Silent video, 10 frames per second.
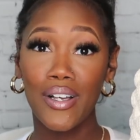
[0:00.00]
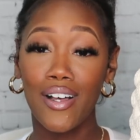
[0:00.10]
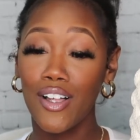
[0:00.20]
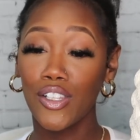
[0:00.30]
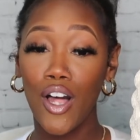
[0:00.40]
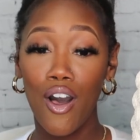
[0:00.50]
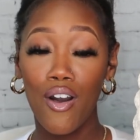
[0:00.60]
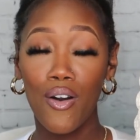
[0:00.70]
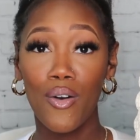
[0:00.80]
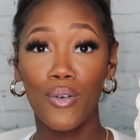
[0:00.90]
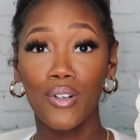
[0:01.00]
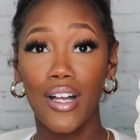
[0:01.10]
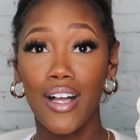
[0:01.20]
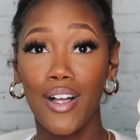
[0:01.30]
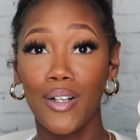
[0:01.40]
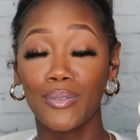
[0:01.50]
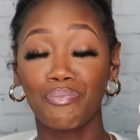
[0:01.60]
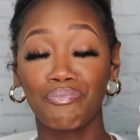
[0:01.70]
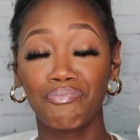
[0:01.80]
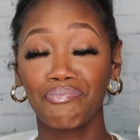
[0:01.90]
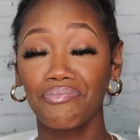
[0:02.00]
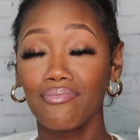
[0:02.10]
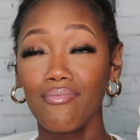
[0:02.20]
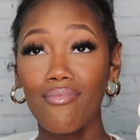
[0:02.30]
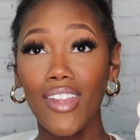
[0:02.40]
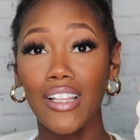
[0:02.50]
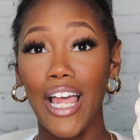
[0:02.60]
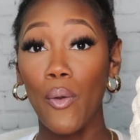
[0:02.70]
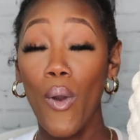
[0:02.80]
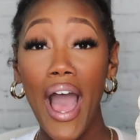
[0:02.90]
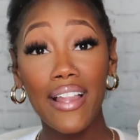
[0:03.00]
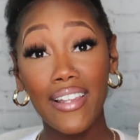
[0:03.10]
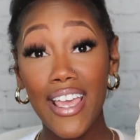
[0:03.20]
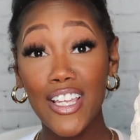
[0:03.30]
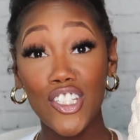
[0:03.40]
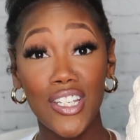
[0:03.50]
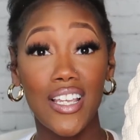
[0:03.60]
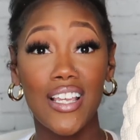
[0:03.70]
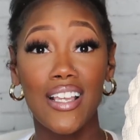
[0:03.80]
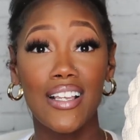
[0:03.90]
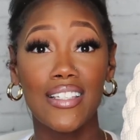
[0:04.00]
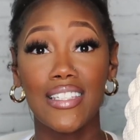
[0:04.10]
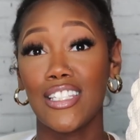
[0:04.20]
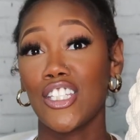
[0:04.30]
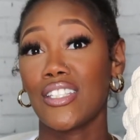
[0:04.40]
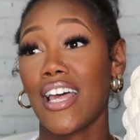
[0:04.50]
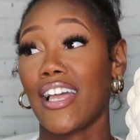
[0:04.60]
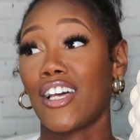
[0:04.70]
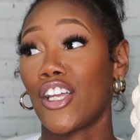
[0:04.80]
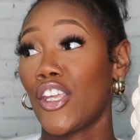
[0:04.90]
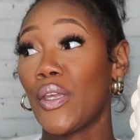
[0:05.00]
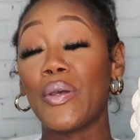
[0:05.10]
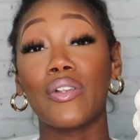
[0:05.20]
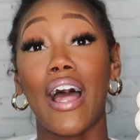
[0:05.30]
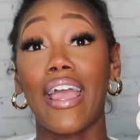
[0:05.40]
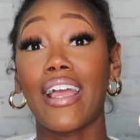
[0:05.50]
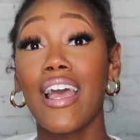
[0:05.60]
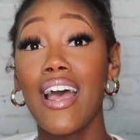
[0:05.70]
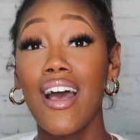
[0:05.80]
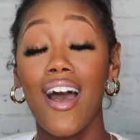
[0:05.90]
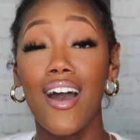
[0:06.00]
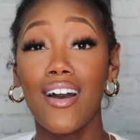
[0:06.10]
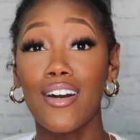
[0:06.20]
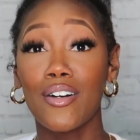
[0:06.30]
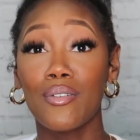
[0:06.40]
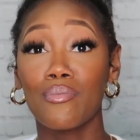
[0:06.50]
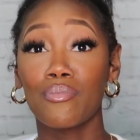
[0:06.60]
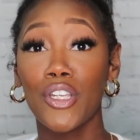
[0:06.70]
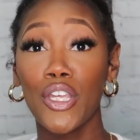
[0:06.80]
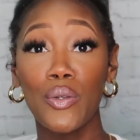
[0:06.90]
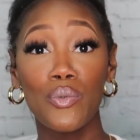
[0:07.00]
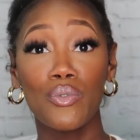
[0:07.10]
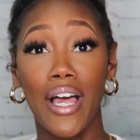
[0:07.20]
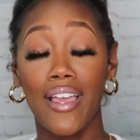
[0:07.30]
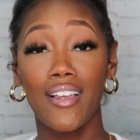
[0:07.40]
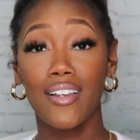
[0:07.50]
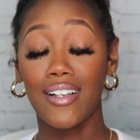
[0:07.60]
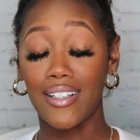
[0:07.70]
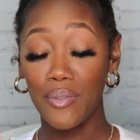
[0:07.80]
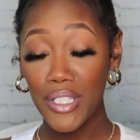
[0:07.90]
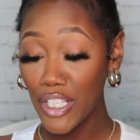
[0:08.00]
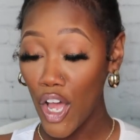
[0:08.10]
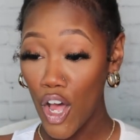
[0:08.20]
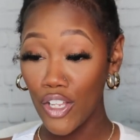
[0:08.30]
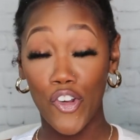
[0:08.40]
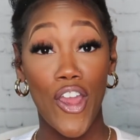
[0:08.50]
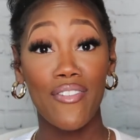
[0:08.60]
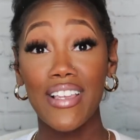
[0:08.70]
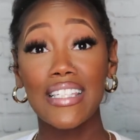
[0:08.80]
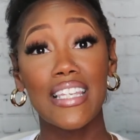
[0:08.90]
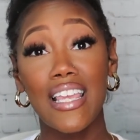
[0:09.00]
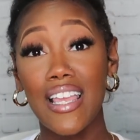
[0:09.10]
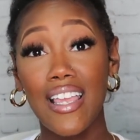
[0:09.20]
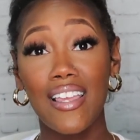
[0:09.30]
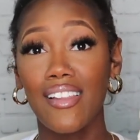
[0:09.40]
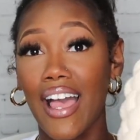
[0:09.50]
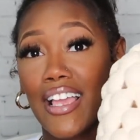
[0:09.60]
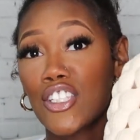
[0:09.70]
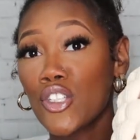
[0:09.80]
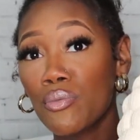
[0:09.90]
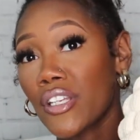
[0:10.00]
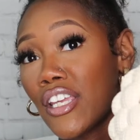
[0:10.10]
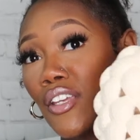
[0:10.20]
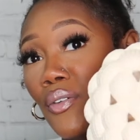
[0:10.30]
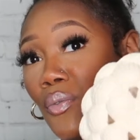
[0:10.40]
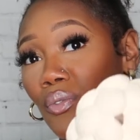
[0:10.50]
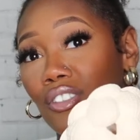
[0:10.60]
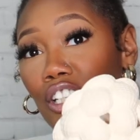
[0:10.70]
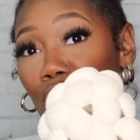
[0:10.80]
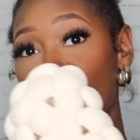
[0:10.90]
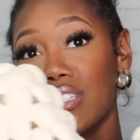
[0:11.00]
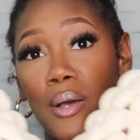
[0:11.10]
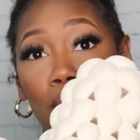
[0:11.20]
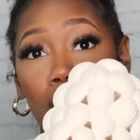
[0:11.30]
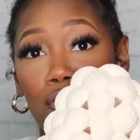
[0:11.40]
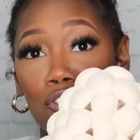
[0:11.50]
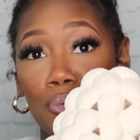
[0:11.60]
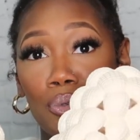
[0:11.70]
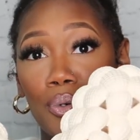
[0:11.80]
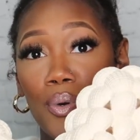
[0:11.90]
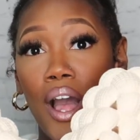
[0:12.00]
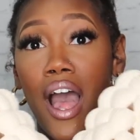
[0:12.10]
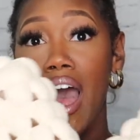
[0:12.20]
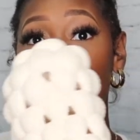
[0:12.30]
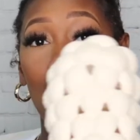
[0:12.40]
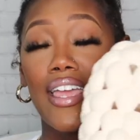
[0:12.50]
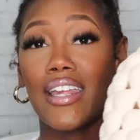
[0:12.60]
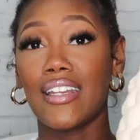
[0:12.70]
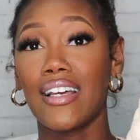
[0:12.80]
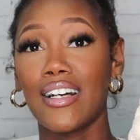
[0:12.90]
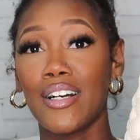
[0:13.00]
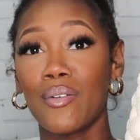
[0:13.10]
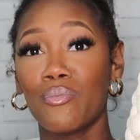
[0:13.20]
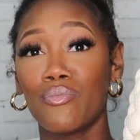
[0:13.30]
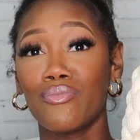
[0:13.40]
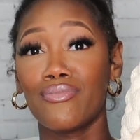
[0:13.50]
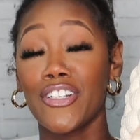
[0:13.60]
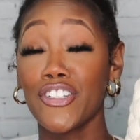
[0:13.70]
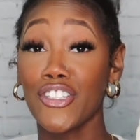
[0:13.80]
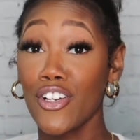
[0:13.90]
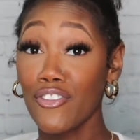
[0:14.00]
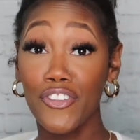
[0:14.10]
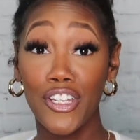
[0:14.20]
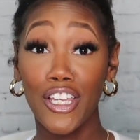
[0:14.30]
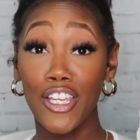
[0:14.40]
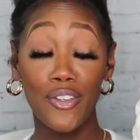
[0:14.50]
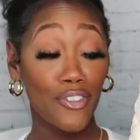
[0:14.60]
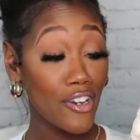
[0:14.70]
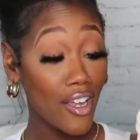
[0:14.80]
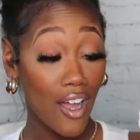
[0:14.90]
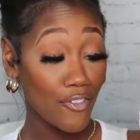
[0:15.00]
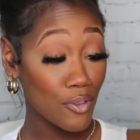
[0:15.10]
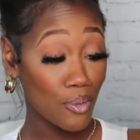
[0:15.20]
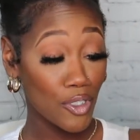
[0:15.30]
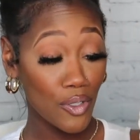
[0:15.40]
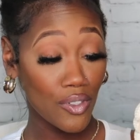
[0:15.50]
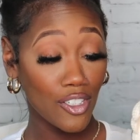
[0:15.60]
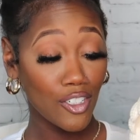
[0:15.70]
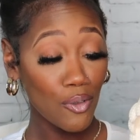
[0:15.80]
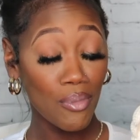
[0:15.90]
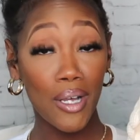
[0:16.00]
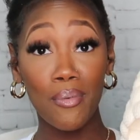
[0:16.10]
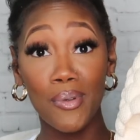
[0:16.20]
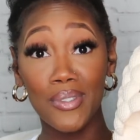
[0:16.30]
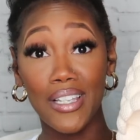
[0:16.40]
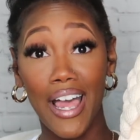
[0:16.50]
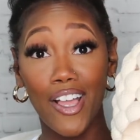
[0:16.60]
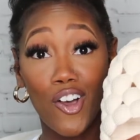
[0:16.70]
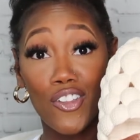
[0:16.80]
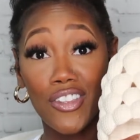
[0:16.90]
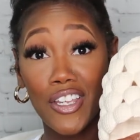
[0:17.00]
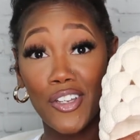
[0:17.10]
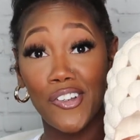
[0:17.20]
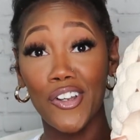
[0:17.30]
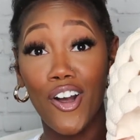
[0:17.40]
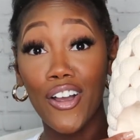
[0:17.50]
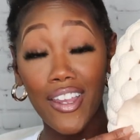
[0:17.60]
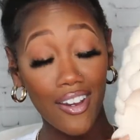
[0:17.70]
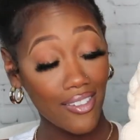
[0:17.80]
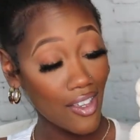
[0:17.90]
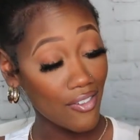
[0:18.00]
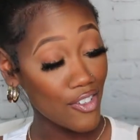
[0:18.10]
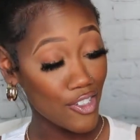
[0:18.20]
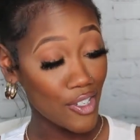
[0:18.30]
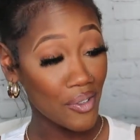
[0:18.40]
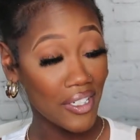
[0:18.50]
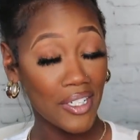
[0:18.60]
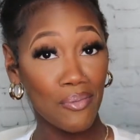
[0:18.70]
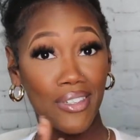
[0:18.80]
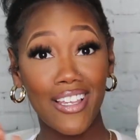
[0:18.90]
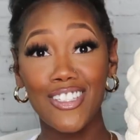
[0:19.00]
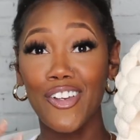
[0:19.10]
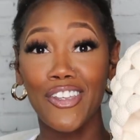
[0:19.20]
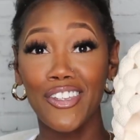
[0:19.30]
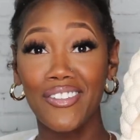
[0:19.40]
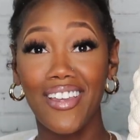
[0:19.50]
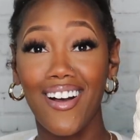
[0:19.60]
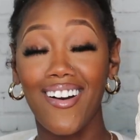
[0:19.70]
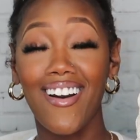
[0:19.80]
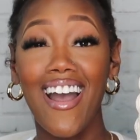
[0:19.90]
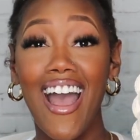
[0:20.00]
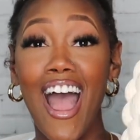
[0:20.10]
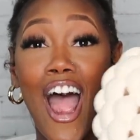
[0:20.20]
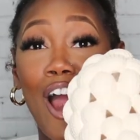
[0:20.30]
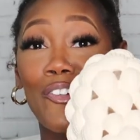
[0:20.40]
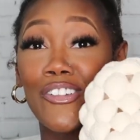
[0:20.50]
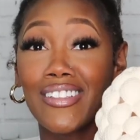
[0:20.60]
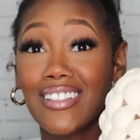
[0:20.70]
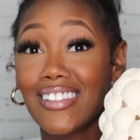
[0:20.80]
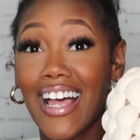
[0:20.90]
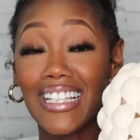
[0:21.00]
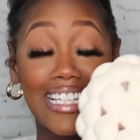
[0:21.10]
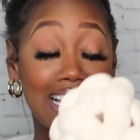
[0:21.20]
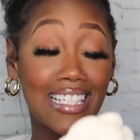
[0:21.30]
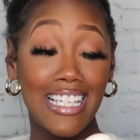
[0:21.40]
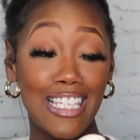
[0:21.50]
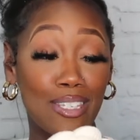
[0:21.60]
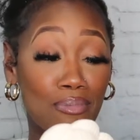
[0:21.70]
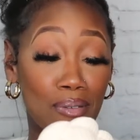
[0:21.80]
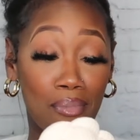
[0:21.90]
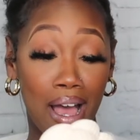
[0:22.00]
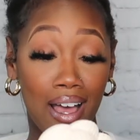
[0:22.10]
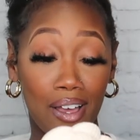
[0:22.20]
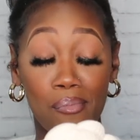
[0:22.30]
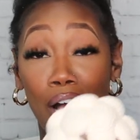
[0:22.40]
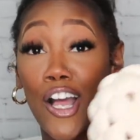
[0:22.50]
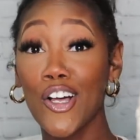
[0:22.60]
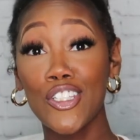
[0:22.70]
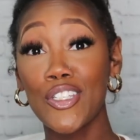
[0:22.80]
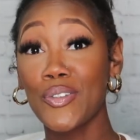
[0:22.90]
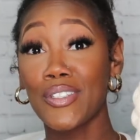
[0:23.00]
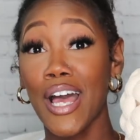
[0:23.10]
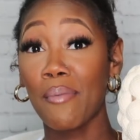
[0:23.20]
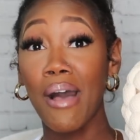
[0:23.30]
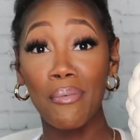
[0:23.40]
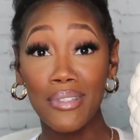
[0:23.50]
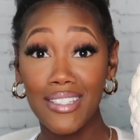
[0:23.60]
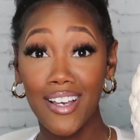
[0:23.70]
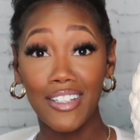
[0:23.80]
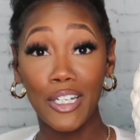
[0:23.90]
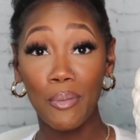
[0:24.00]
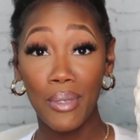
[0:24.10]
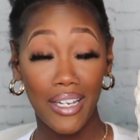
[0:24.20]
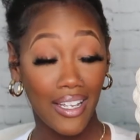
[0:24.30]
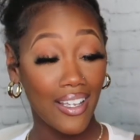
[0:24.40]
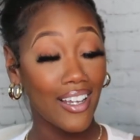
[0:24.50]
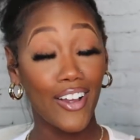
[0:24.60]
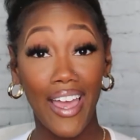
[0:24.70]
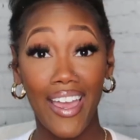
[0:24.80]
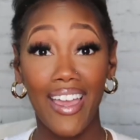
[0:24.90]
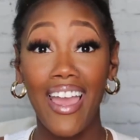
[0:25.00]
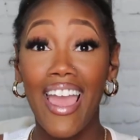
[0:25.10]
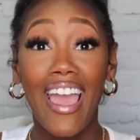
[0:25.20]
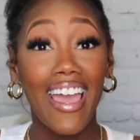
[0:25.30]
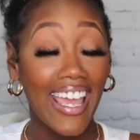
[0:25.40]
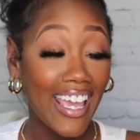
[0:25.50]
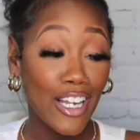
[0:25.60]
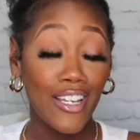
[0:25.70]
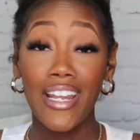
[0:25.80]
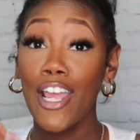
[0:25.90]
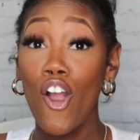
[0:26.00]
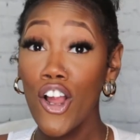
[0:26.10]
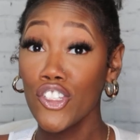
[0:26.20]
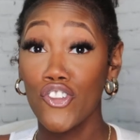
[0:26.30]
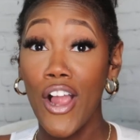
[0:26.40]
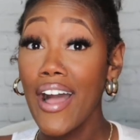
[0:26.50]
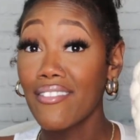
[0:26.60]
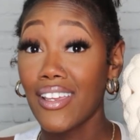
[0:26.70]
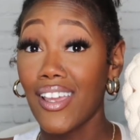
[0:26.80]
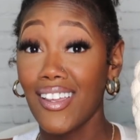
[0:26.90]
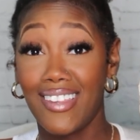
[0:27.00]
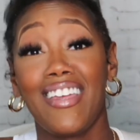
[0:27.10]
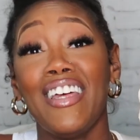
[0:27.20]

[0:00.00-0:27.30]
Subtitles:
long like wide leg jeans and just like a cute what's it called, graphic tee, like super cute, you know, something comfortable. And they're so freaking cute. They're comfortable too. The little bubbles like on here, they feel so good. They so cute, y'all. I really like these. These have been my go-to. So I'll pop these on in a minute, okay? And now they hard to drive in.